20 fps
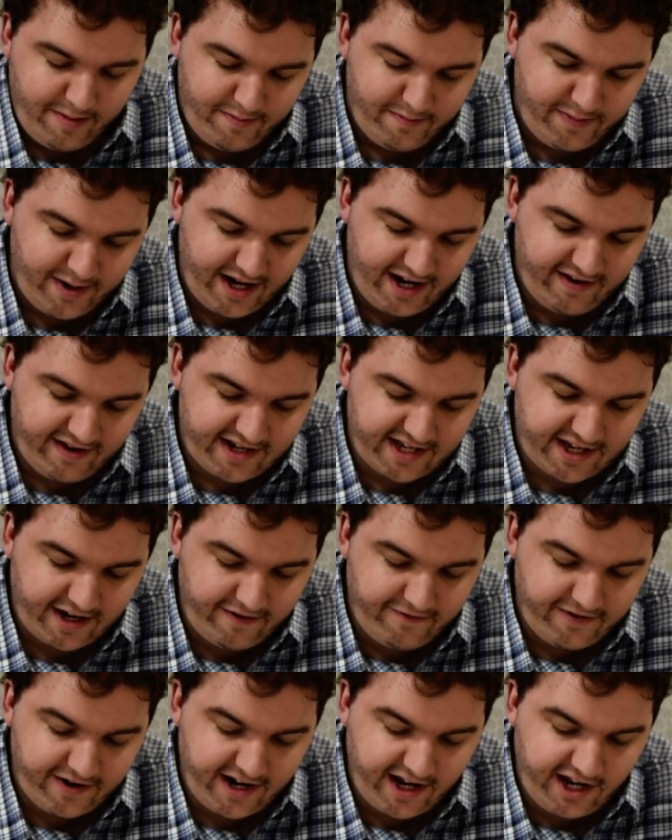but in the
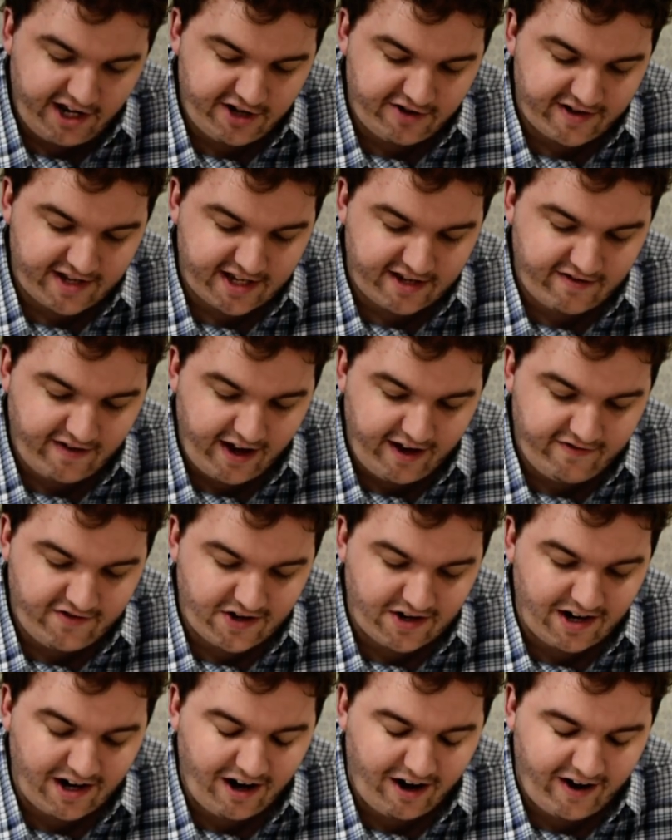sinful nature slave
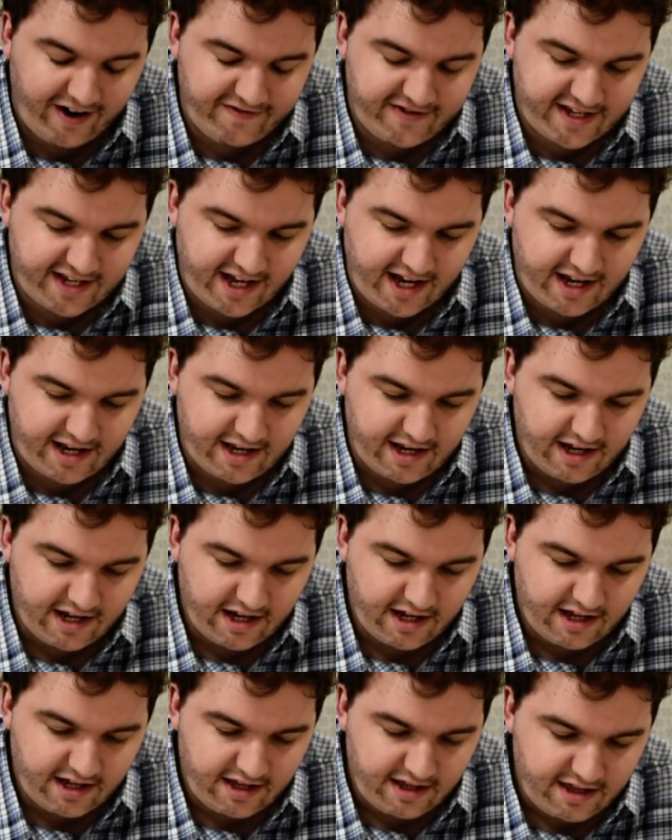to the law of sin.
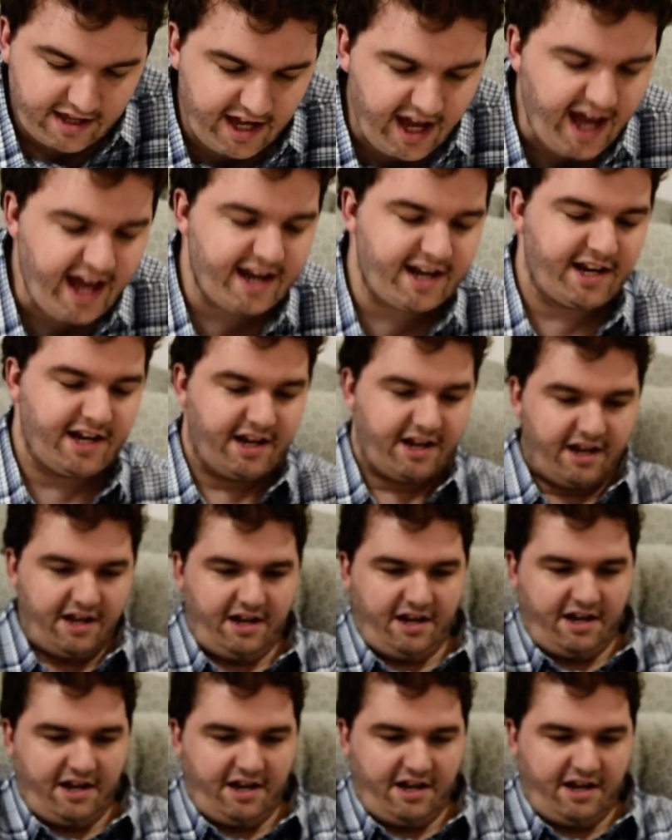The end.